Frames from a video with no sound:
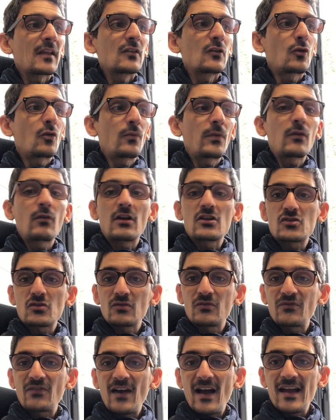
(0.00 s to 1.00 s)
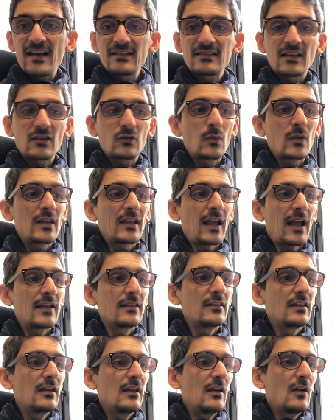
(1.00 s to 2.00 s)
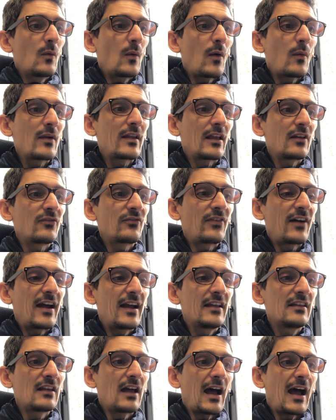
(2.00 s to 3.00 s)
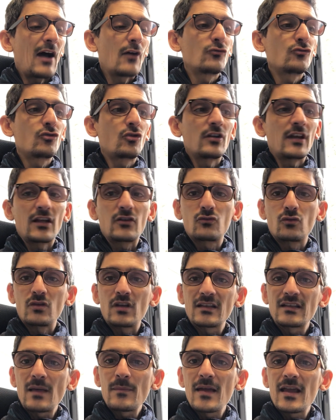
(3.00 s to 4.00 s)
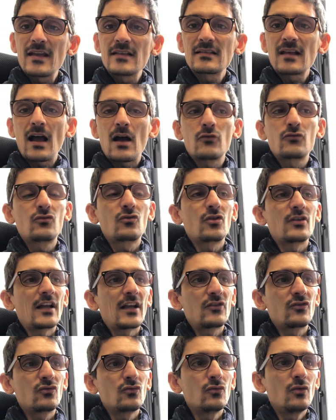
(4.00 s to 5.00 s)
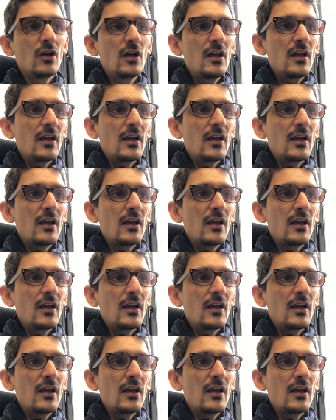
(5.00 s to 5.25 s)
configuration files that where we can find how to connect to a database, how to connect to